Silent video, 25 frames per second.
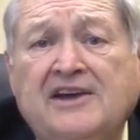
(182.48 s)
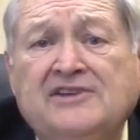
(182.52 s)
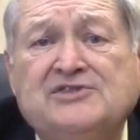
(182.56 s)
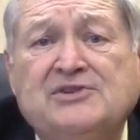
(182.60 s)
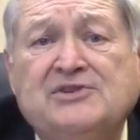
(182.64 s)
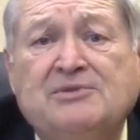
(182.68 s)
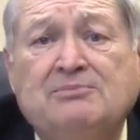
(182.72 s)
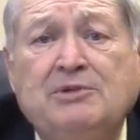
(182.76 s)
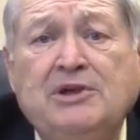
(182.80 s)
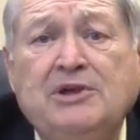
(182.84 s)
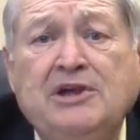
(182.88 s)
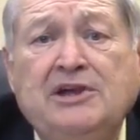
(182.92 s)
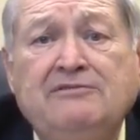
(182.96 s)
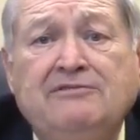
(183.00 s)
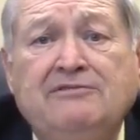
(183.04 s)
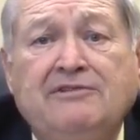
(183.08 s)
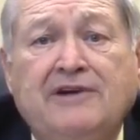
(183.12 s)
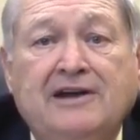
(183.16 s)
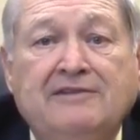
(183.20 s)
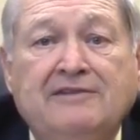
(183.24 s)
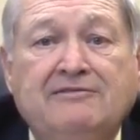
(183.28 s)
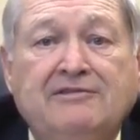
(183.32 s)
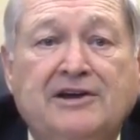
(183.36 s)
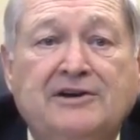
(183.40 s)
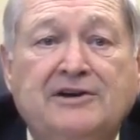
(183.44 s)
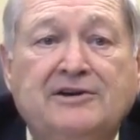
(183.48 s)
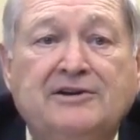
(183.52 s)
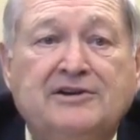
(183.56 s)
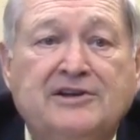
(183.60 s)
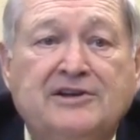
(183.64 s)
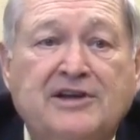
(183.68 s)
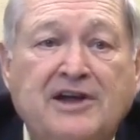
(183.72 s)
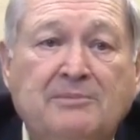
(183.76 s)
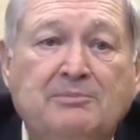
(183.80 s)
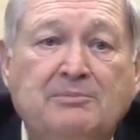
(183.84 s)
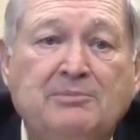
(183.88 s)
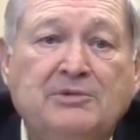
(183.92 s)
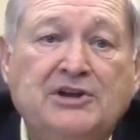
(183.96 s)
S&P 500
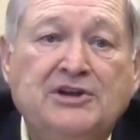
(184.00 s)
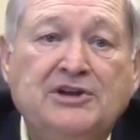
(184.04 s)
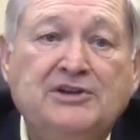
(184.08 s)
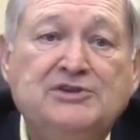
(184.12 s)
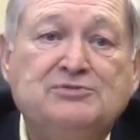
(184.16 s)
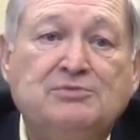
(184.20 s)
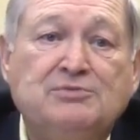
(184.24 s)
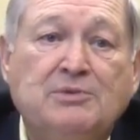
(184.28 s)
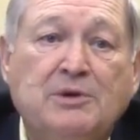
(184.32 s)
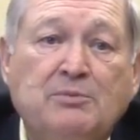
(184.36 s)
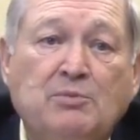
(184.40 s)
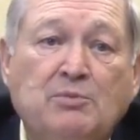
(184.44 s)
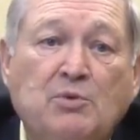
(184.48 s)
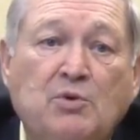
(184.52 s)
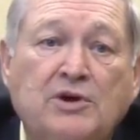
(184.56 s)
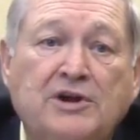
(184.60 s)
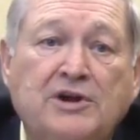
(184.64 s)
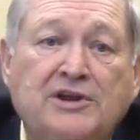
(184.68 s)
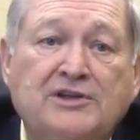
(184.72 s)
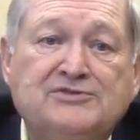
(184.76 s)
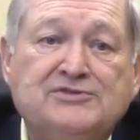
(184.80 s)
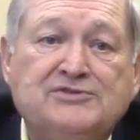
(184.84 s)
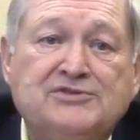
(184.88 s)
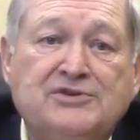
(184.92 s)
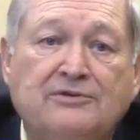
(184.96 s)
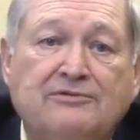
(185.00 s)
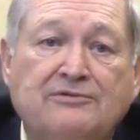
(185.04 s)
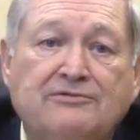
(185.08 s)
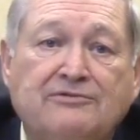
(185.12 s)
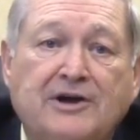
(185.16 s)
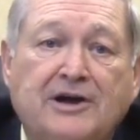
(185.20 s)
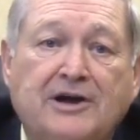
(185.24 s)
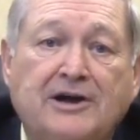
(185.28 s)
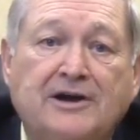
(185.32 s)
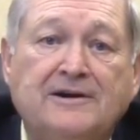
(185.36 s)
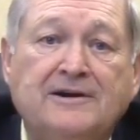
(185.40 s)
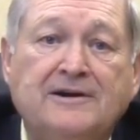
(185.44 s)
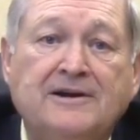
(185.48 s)
companies reporting so
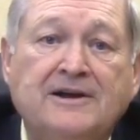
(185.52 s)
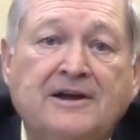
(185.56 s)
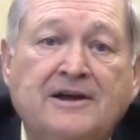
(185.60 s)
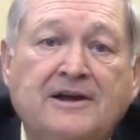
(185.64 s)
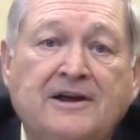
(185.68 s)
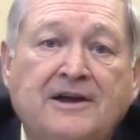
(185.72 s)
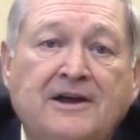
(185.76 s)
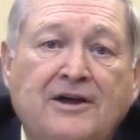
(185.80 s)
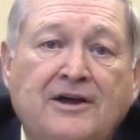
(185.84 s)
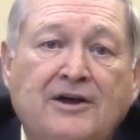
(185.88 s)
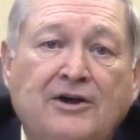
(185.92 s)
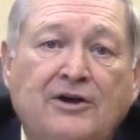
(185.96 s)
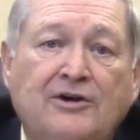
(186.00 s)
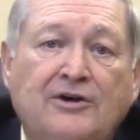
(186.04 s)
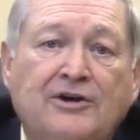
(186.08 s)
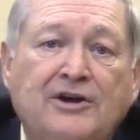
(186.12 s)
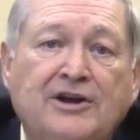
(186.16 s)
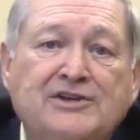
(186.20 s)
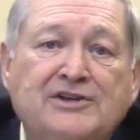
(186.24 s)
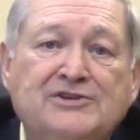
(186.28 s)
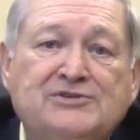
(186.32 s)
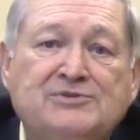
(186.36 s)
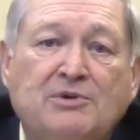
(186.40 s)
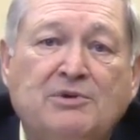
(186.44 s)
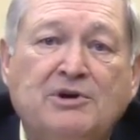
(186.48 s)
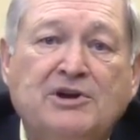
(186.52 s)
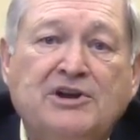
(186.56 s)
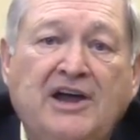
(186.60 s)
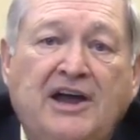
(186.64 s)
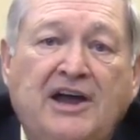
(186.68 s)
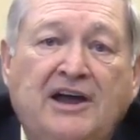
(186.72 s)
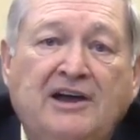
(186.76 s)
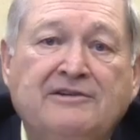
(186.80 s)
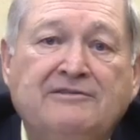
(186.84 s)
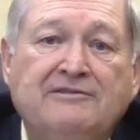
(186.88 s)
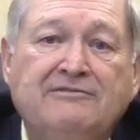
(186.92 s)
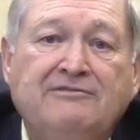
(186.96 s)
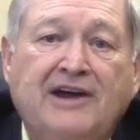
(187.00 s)
far, earnings were
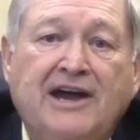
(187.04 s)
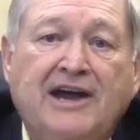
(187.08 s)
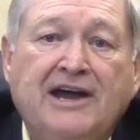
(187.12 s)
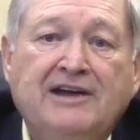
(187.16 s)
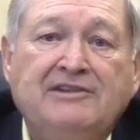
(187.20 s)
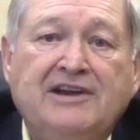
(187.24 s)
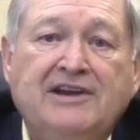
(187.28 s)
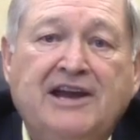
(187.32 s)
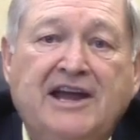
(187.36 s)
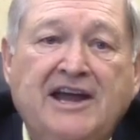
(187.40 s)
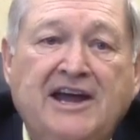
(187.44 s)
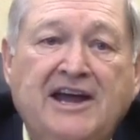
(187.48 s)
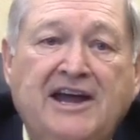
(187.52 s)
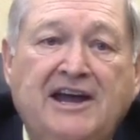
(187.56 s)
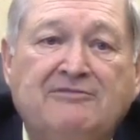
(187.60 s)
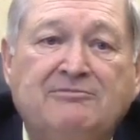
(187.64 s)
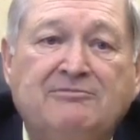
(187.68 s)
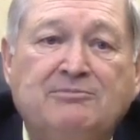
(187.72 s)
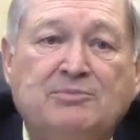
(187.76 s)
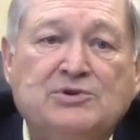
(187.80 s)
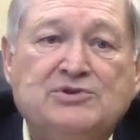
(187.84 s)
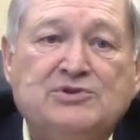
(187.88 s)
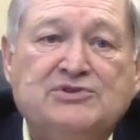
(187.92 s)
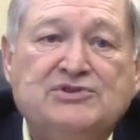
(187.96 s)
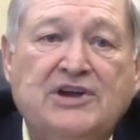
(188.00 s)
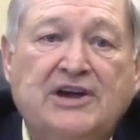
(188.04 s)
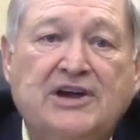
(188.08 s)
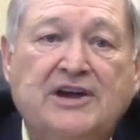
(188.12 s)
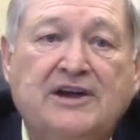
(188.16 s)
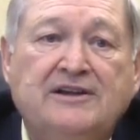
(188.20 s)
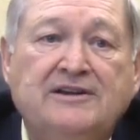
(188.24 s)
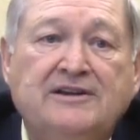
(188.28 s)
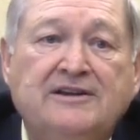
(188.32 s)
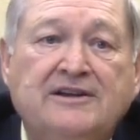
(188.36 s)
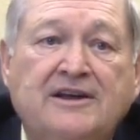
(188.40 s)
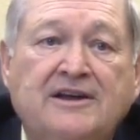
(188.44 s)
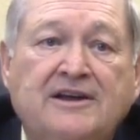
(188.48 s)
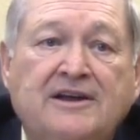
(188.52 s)
down
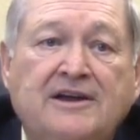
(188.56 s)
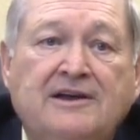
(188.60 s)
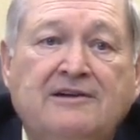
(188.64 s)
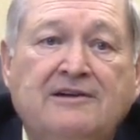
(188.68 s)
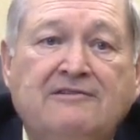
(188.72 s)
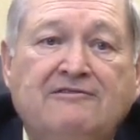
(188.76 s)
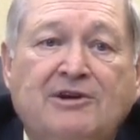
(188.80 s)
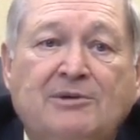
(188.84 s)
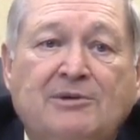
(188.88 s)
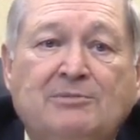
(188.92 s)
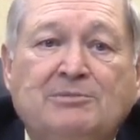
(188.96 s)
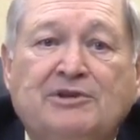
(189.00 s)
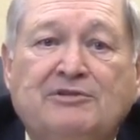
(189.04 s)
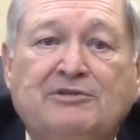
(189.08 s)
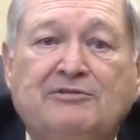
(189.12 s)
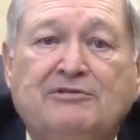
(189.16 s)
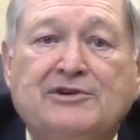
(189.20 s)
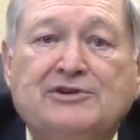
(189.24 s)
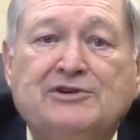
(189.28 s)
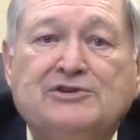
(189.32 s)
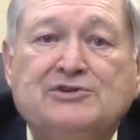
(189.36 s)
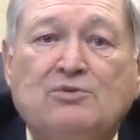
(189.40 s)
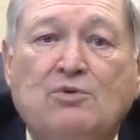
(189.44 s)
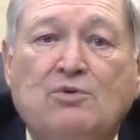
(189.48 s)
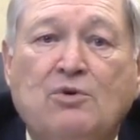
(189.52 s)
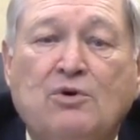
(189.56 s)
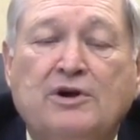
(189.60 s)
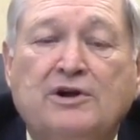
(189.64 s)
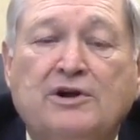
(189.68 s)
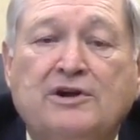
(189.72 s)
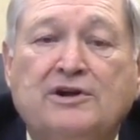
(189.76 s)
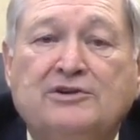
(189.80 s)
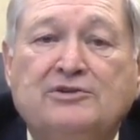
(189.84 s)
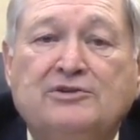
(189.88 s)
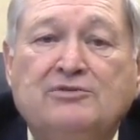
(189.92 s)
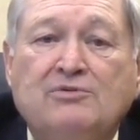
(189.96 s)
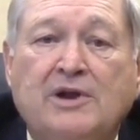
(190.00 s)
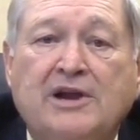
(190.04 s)
5.5% from the first
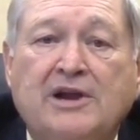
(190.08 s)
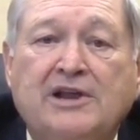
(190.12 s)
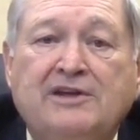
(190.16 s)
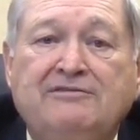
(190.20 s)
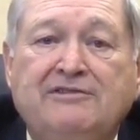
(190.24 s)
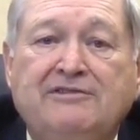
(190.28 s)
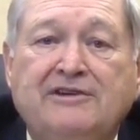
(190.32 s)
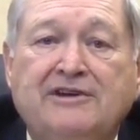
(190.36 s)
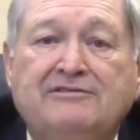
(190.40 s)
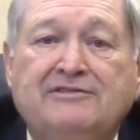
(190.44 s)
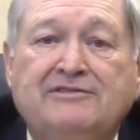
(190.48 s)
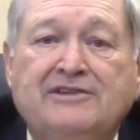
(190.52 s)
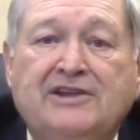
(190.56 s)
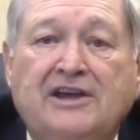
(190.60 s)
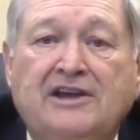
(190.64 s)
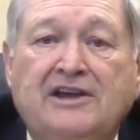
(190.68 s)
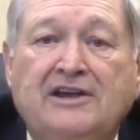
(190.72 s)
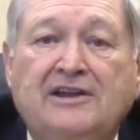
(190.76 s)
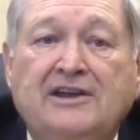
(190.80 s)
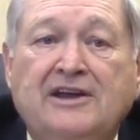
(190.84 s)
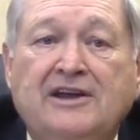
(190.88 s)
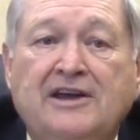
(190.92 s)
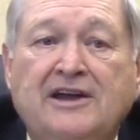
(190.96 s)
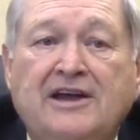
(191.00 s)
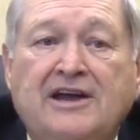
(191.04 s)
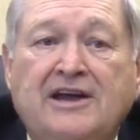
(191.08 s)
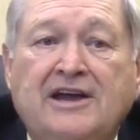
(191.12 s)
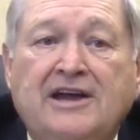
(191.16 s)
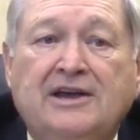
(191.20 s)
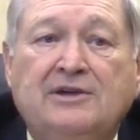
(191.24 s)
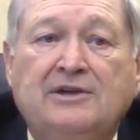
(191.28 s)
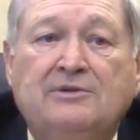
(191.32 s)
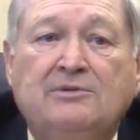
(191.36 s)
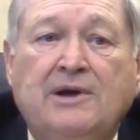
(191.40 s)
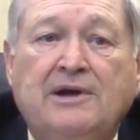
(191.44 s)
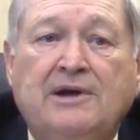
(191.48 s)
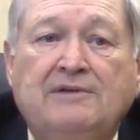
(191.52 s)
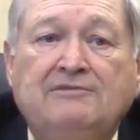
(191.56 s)
quarter of 2015,
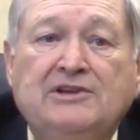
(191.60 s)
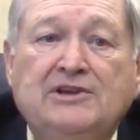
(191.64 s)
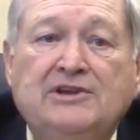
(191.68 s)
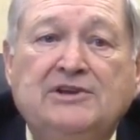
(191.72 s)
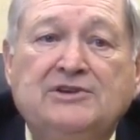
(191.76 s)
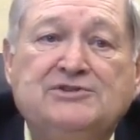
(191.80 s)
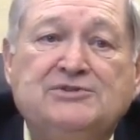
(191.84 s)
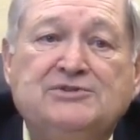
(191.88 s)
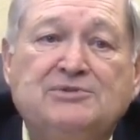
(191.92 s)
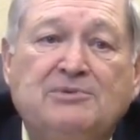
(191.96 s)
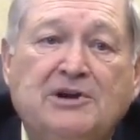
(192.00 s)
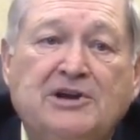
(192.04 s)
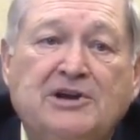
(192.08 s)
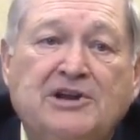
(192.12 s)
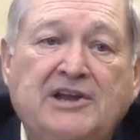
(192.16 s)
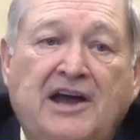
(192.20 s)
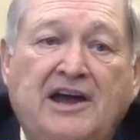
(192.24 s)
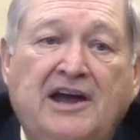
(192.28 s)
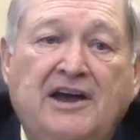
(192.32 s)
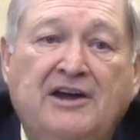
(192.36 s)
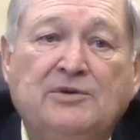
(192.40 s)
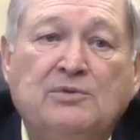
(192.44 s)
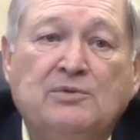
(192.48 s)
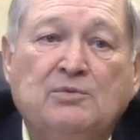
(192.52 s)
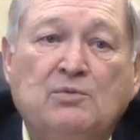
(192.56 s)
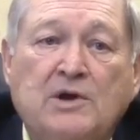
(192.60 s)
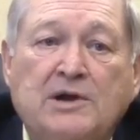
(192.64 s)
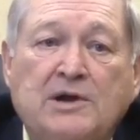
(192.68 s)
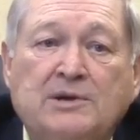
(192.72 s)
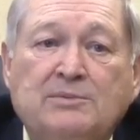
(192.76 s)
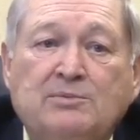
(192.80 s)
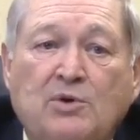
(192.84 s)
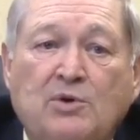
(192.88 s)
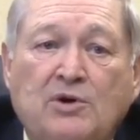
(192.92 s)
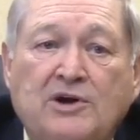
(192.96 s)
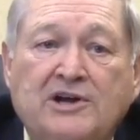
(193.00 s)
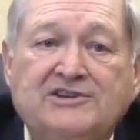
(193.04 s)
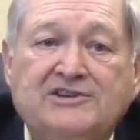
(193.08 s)
and revenues were down
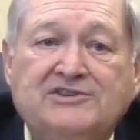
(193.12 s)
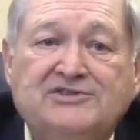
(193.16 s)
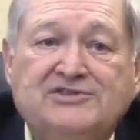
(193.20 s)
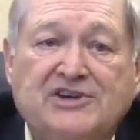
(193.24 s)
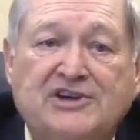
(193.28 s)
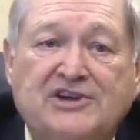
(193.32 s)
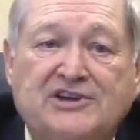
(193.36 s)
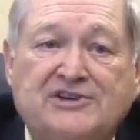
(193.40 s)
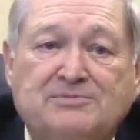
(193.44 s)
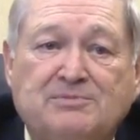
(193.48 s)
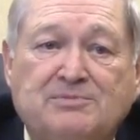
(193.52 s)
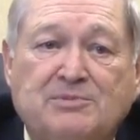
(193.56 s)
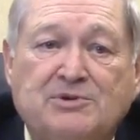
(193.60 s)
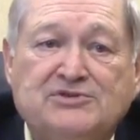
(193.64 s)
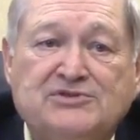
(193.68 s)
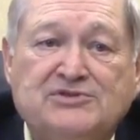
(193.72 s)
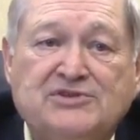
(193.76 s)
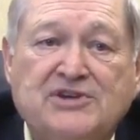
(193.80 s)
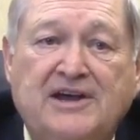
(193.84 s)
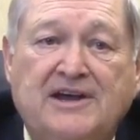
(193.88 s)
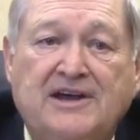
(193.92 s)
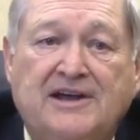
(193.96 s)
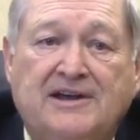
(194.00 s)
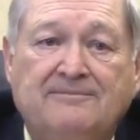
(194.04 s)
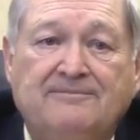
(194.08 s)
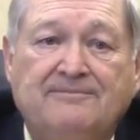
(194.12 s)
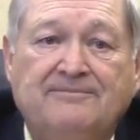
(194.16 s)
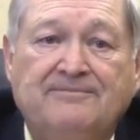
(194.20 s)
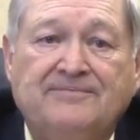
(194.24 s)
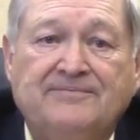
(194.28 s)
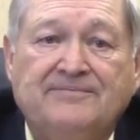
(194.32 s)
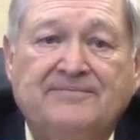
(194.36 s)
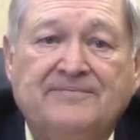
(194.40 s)
1.6%.